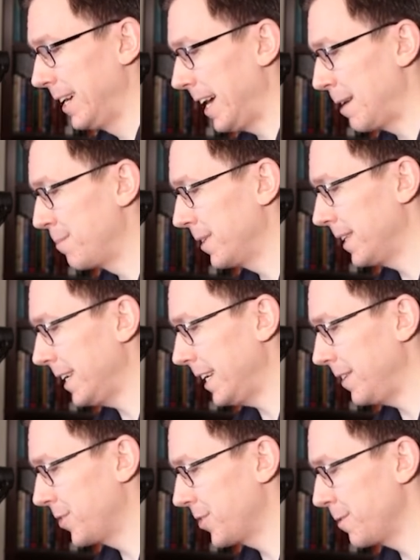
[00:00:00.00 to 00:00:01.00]
I
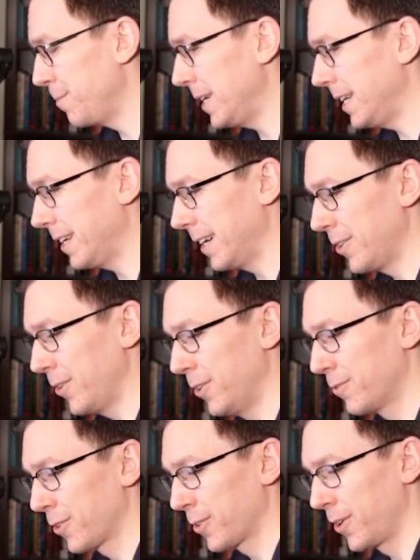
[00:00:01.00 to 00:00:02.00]
believe, should be an
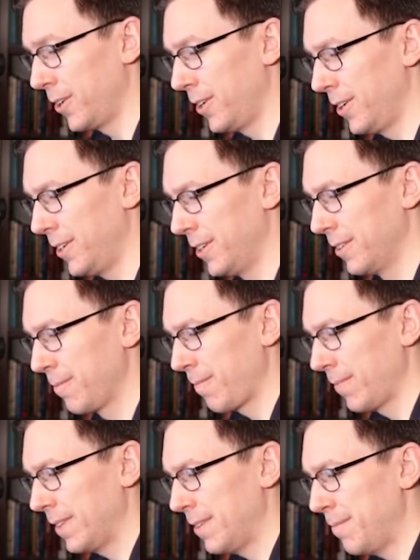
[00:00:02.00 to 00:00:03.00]
overall
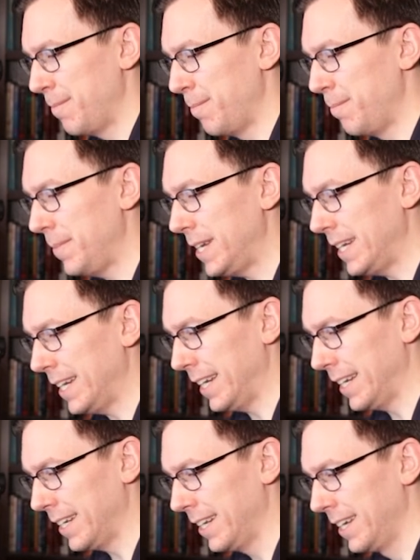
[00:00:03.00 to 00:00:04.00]

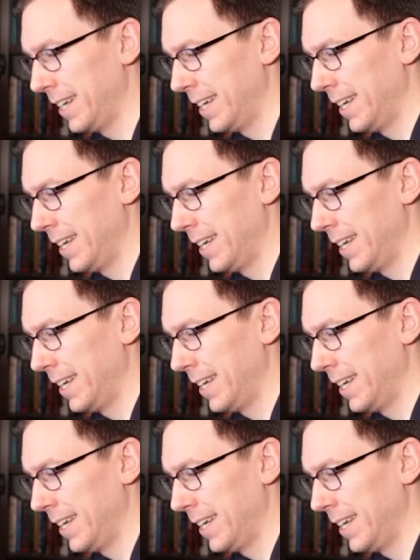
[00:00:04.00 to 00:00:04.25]
mean